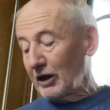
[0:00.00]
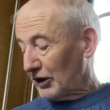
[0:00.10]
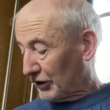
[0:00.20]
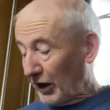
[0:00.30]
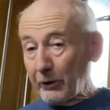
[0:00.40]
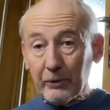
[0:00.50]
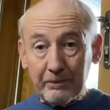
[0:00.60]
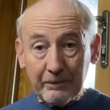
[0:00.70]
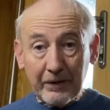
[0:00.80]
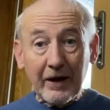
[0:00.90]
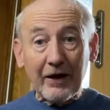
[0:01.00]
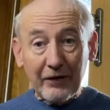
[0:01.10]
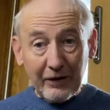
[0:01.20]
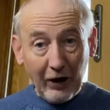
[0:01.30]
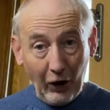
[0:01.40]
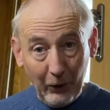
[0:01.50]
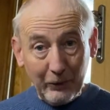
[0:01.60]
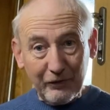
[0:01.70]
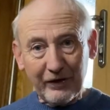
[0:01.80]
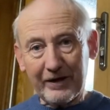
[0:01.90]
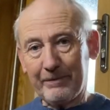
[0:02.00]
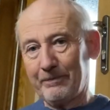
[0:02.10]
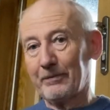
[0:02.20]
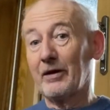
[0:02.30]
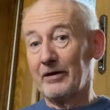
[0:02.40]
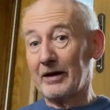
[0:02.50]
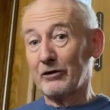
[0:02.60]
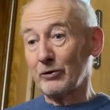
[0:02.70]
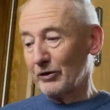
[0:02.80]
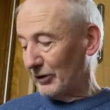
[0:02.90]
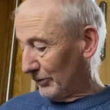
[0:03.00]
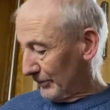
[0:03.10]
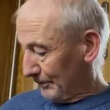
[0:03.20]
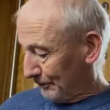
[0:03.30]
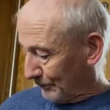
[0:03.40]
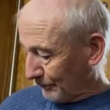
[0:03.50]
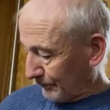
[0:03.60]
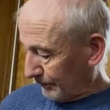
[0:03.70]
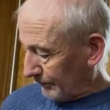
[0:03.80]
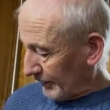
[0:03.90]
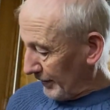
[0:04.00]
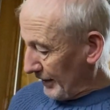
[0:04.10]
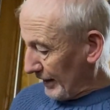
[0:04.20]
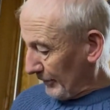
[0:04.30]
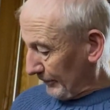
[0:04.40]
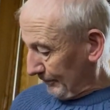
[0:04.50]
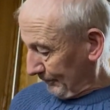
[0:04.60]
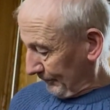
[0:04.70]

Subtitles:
So hopefully that's good news. Now,